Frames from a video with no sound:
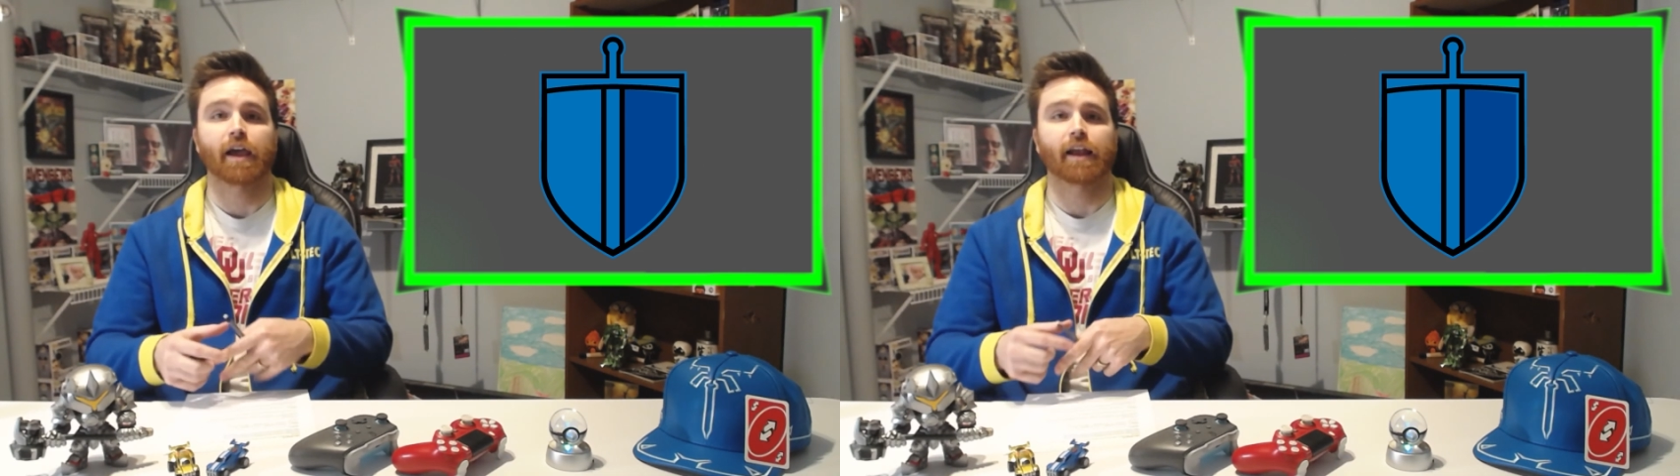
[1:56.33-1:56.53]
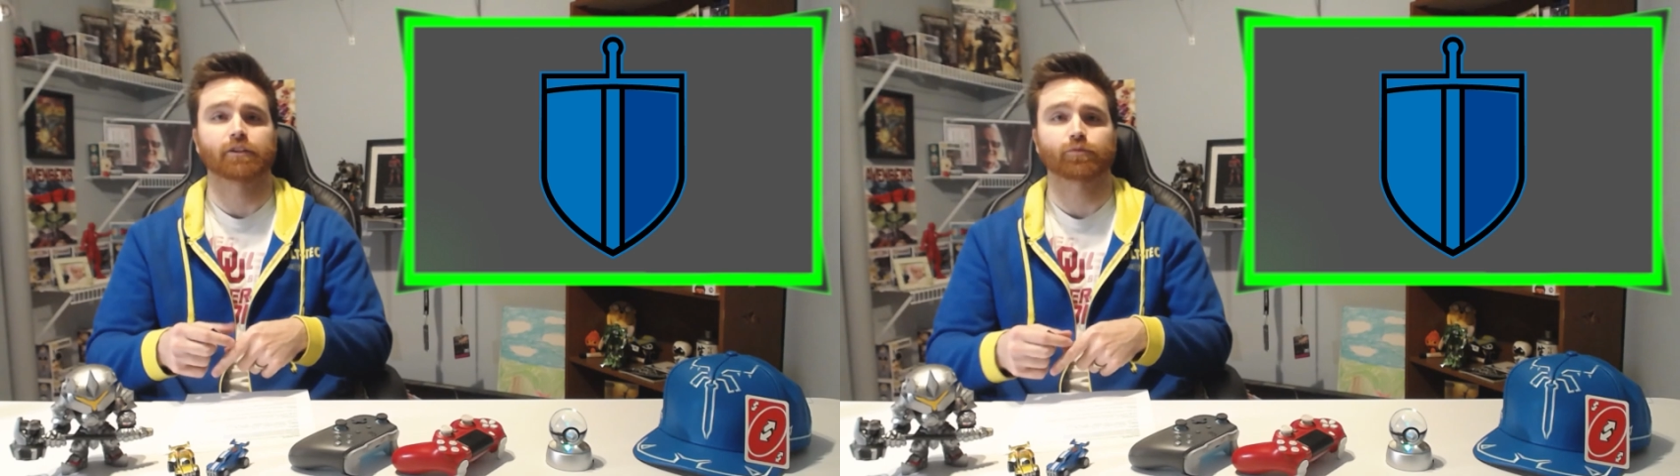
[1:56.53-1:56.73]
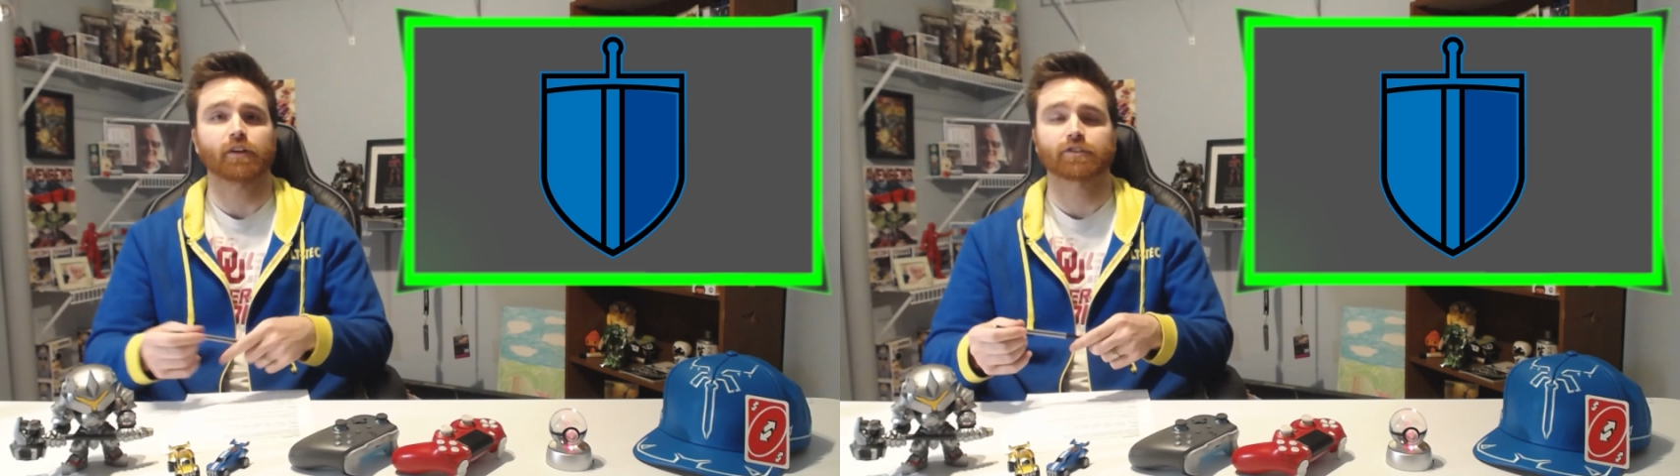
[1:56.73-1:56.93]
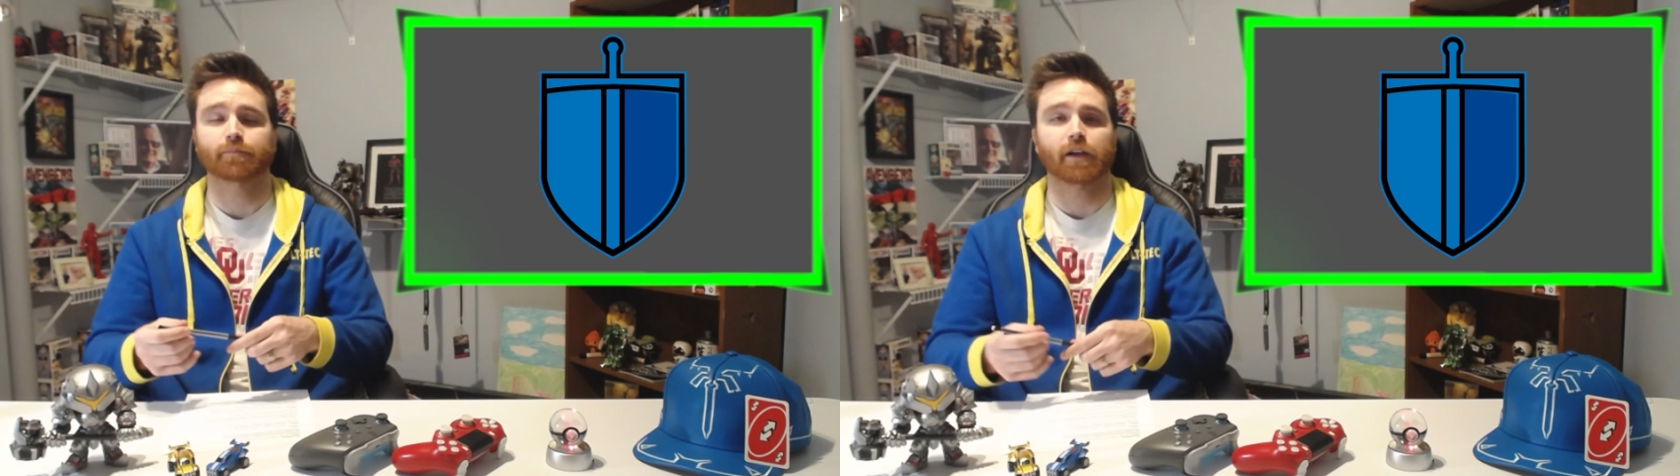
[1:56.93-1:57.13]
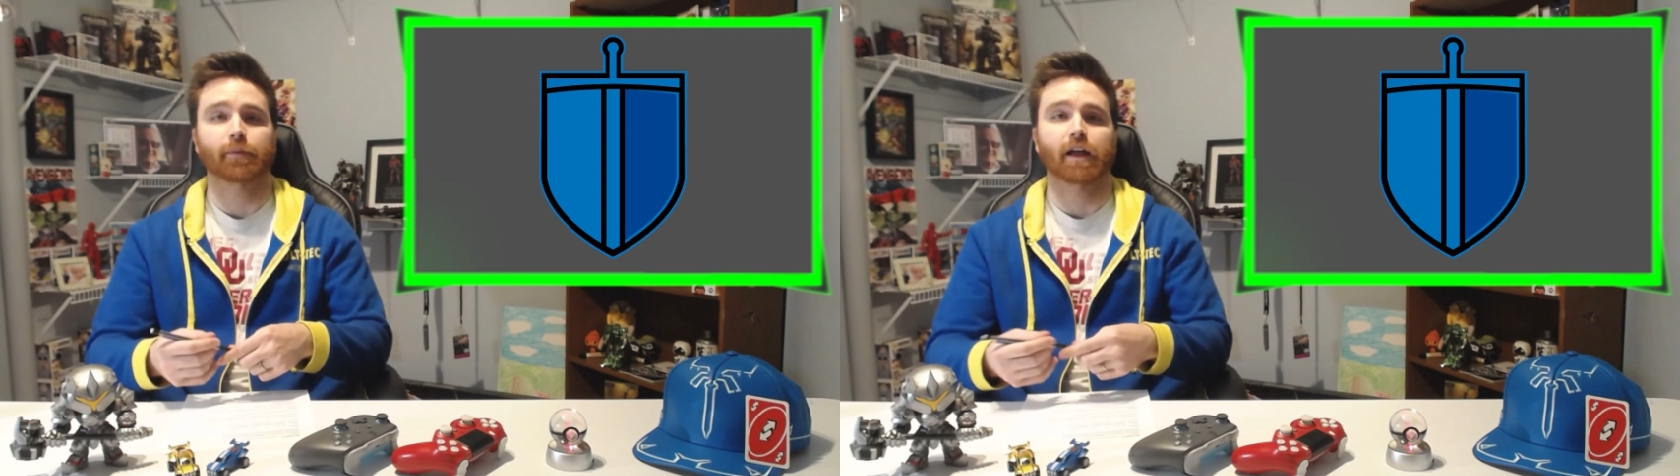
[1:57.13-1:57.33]
and as well as
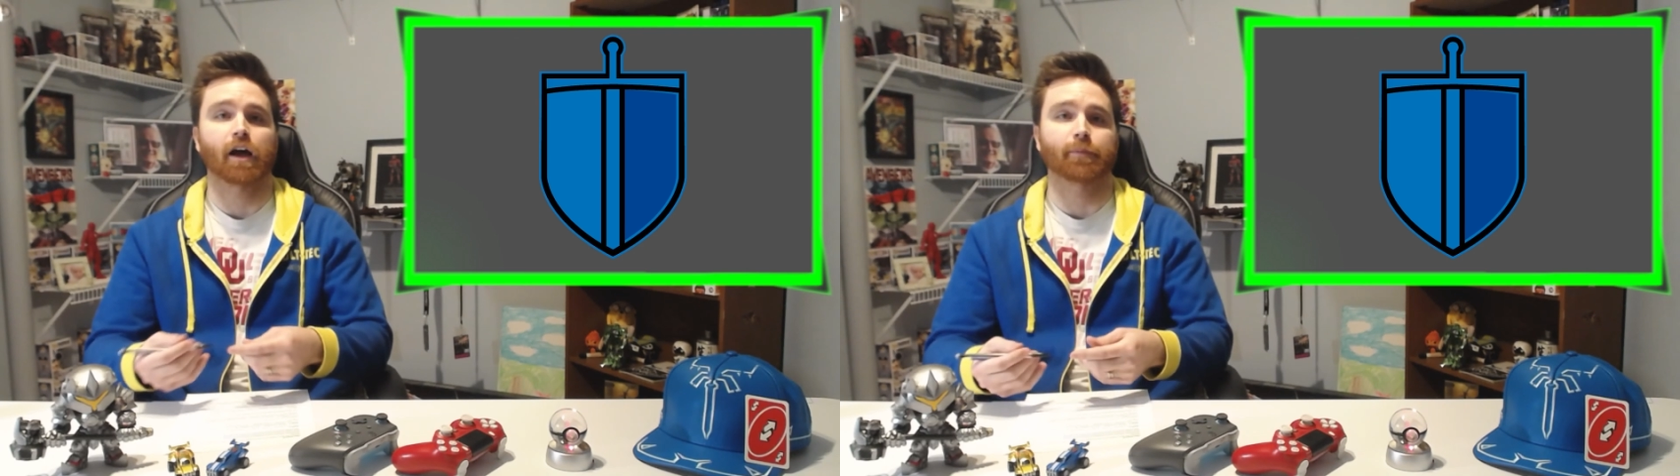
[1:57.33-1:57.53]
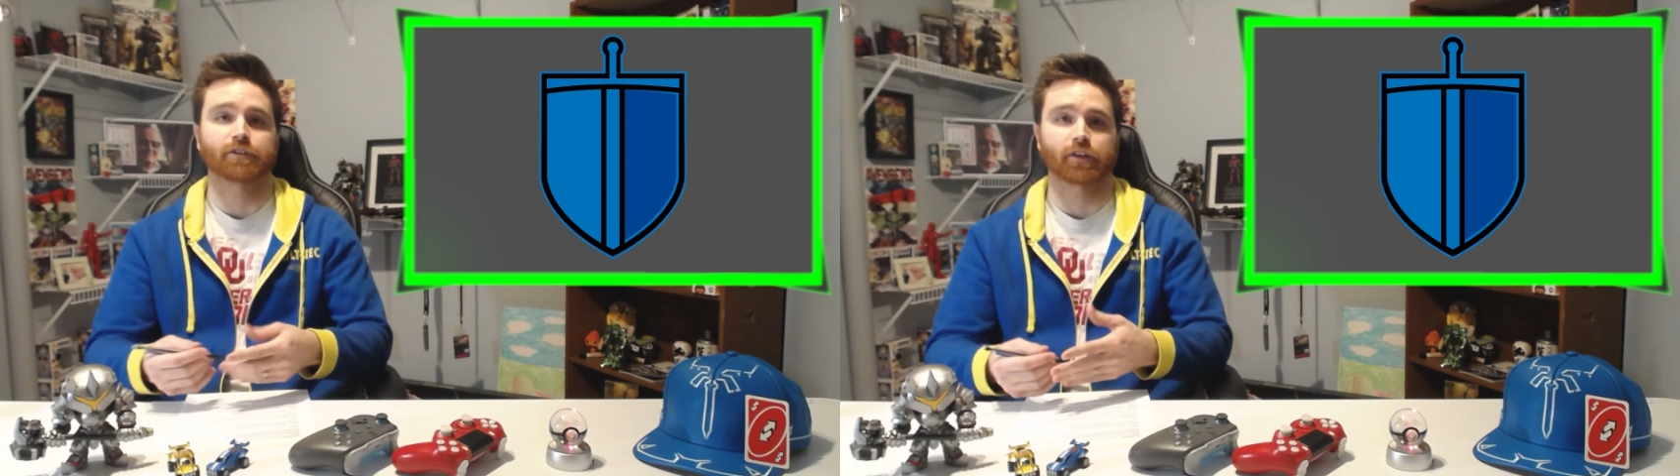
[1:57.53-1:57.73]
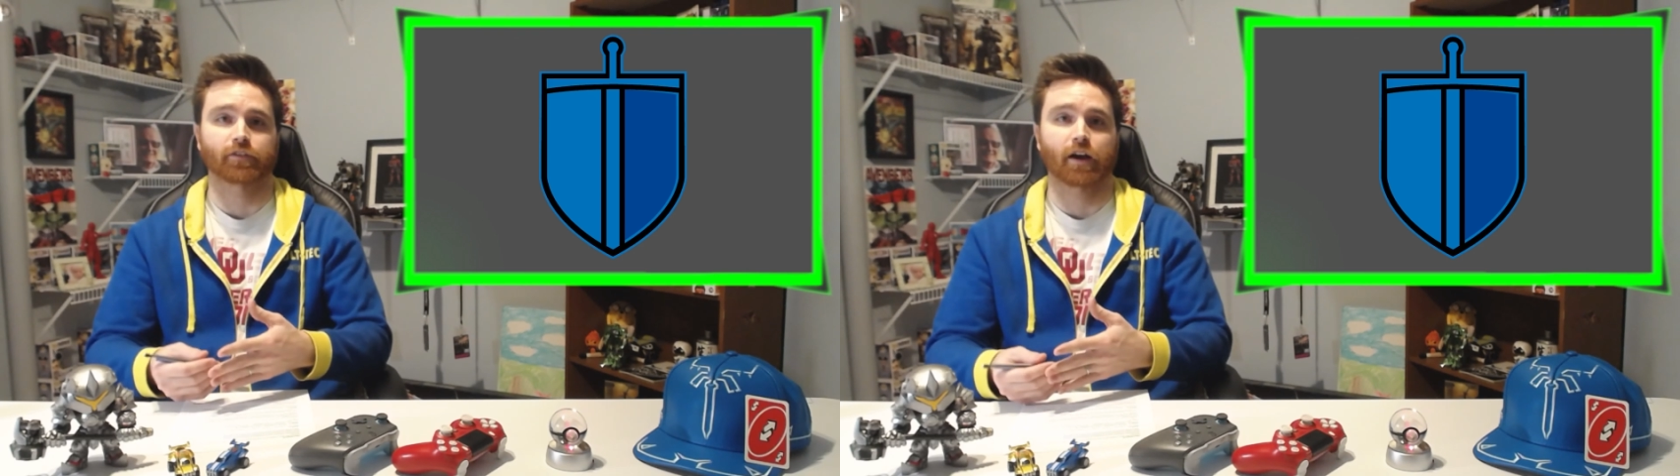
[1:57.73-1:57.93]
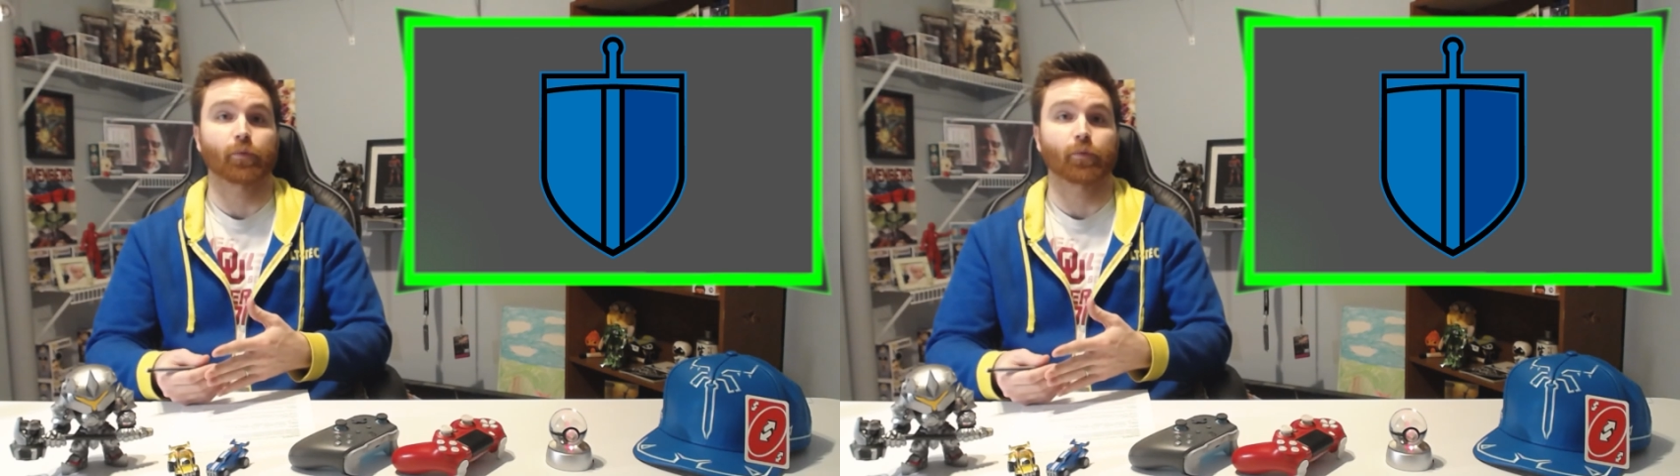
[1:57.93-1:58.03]
just be able to help each other